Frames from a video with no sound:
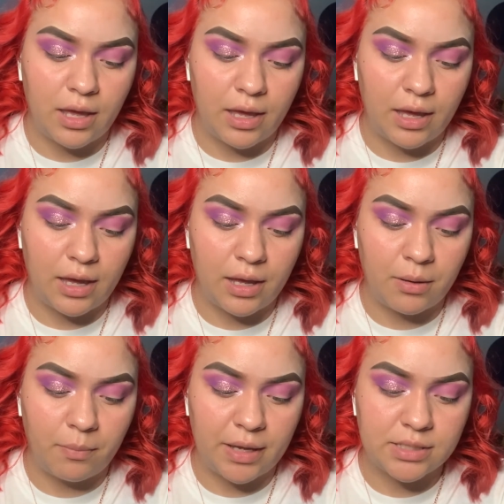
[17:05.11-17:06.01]

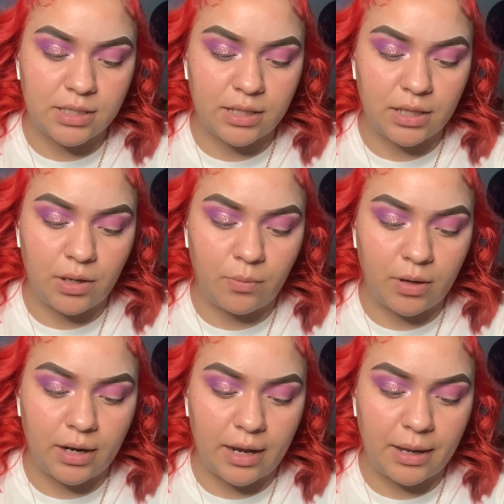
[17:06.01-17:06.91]
And basically
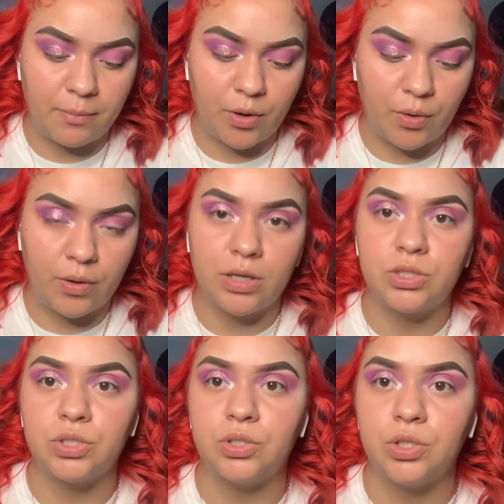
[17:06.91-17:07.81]
what I am going
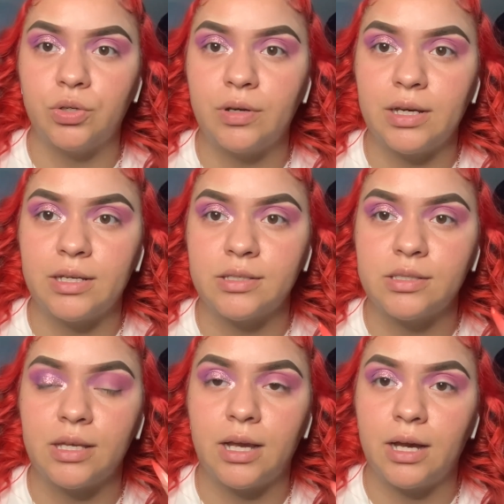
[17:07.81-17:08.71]
to do is
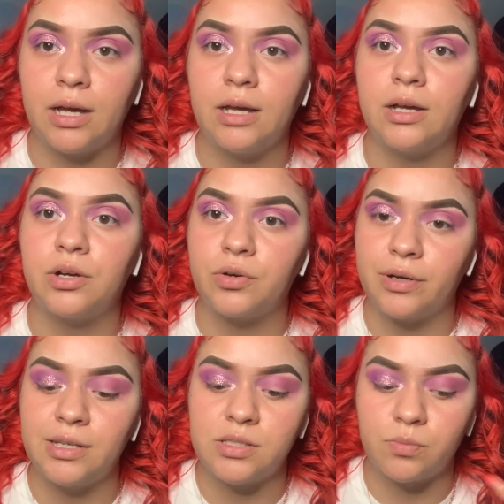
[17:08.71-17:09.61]
cut a
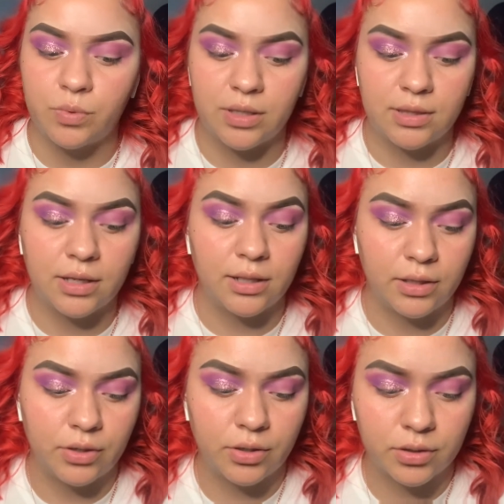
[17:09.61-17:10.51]
crease with
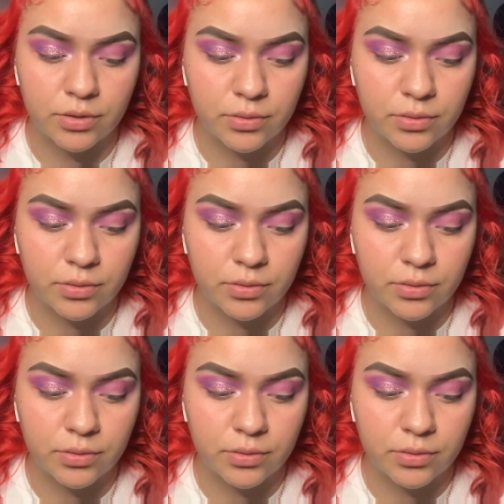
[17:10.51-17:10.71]
glitter glue.